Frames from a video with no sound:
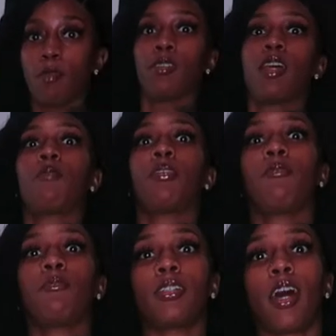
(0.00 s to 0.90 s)
Let me stop
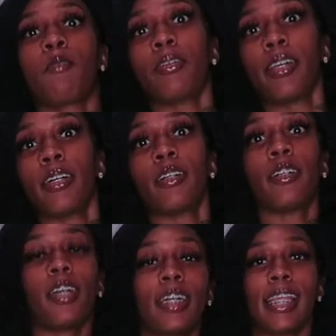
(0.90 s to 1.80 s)
playing with y'all, will ya?
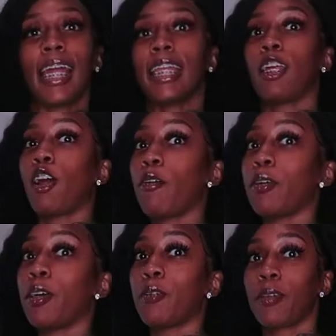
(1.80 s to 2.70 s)
Cause I need to
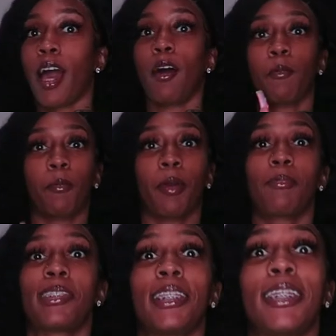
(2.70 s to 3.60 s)
hurry up, y'all. My
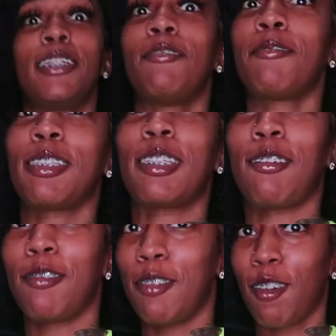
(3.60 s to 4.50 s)
baby sleep,
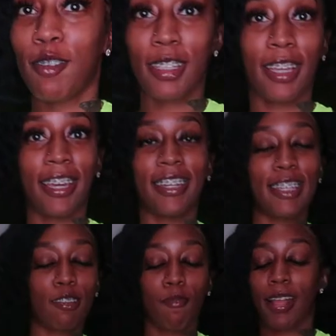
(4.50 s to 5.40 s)
so you know what I'm saying.
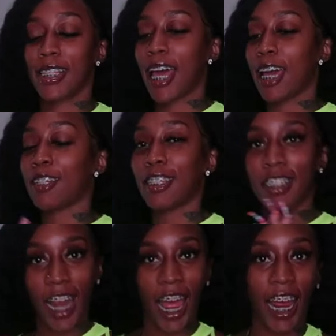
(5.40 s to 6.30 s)
This is my time to
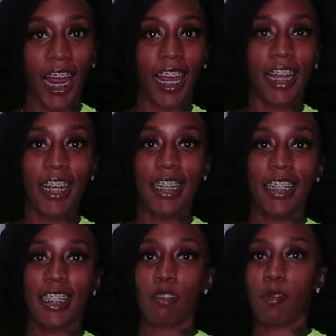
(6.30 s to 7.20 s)
shine.
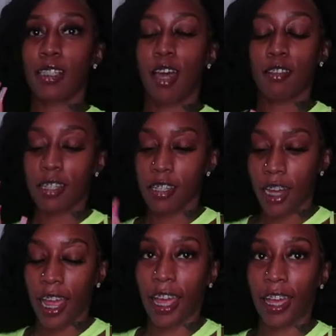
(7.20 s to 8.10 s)
It's my time to
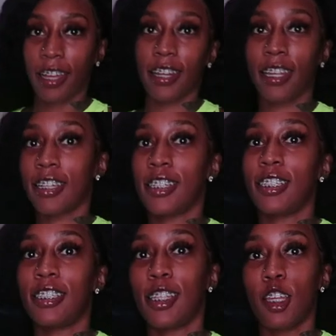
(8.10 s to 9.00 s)
shine, honey, cause
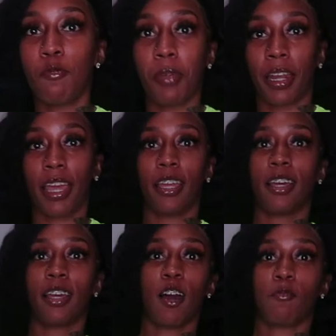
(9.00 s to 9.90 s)
she's sleep and
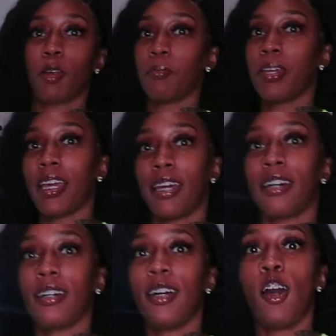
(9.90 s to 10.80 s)
ain't coming up in
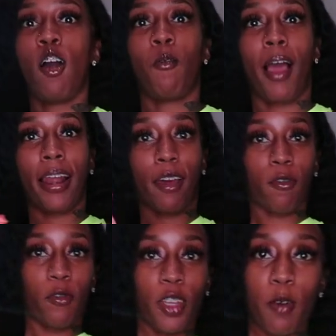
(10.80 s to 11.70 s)
here while
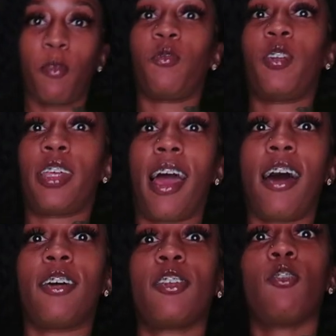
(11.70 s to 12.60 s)
I'm filming for
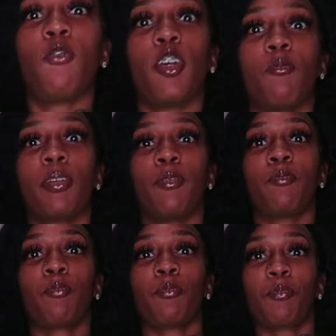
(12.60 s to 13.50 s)
y'all. You feel me?